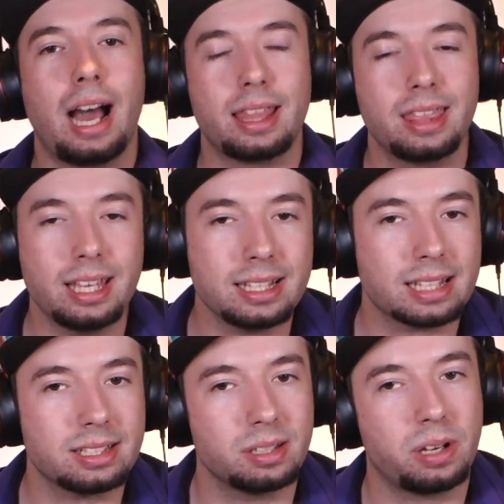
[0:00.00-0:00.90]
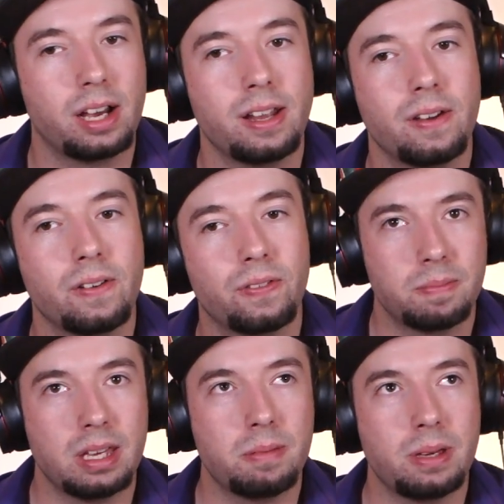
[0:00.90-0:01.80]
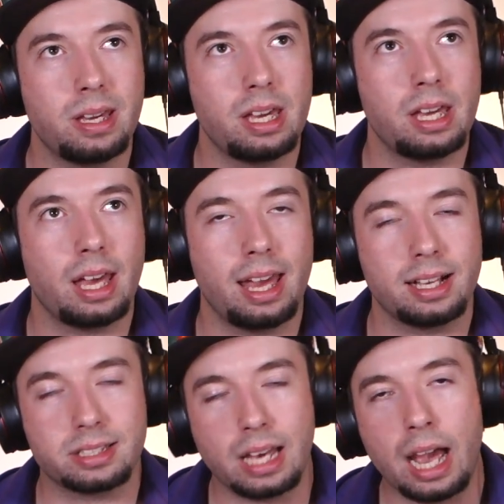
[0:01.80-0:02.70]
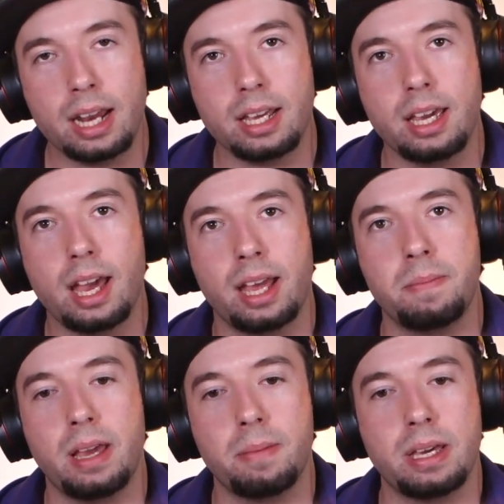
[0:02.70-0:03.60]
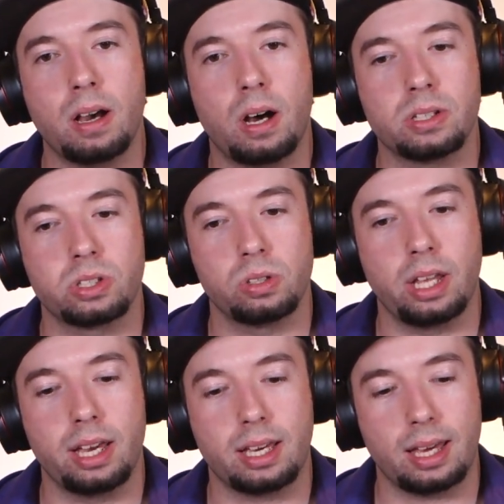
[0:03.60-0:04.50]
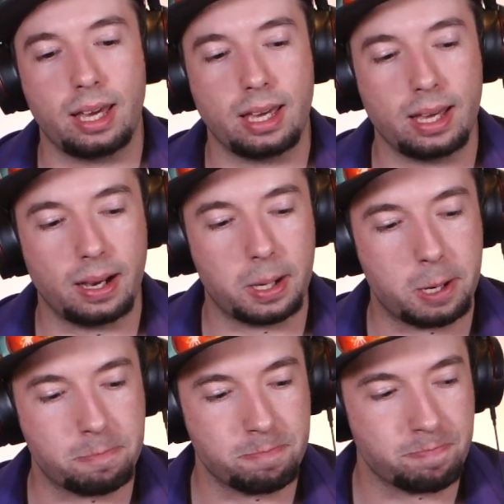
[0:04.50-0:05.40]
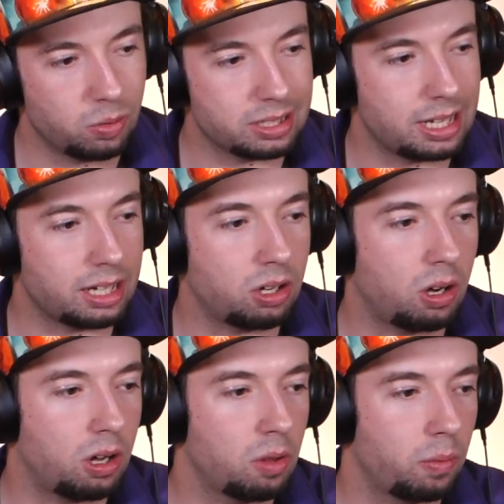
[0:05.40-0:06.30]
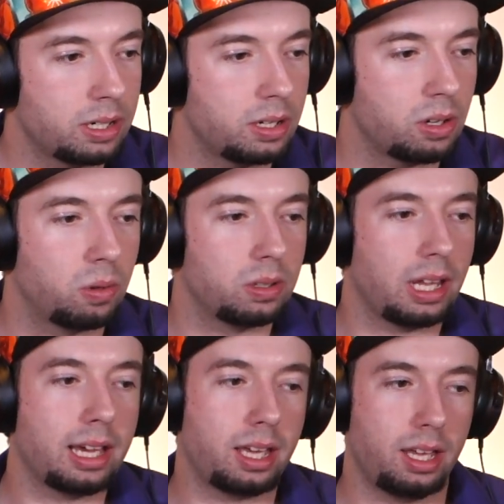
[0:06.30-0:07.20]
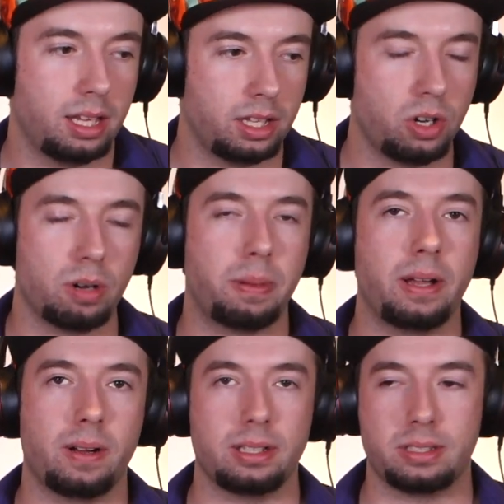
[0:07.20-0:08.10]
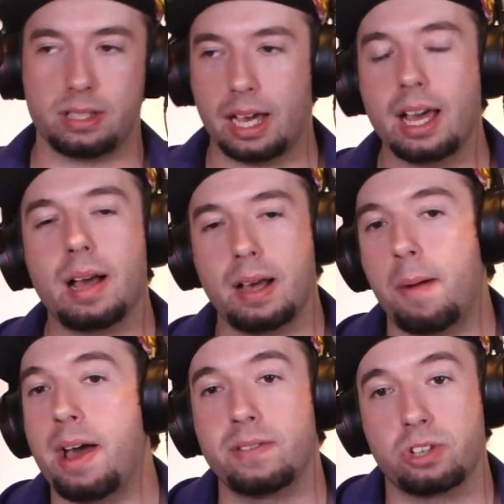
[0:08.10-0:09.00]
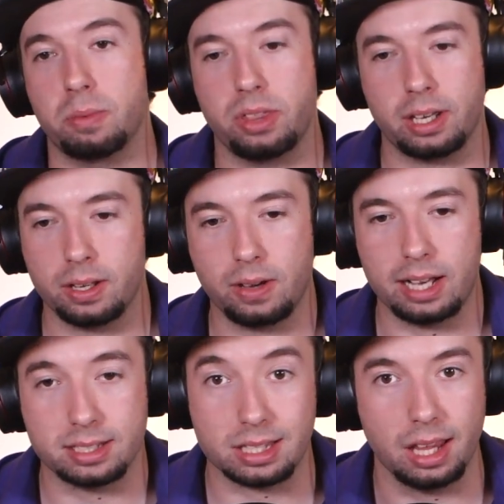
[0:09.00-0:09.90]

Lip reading: I think he's got some kind of maybe anxiety, and maybe also like a what is that called when you don't like your appearance? I'm having trouble thinking, you guys, it's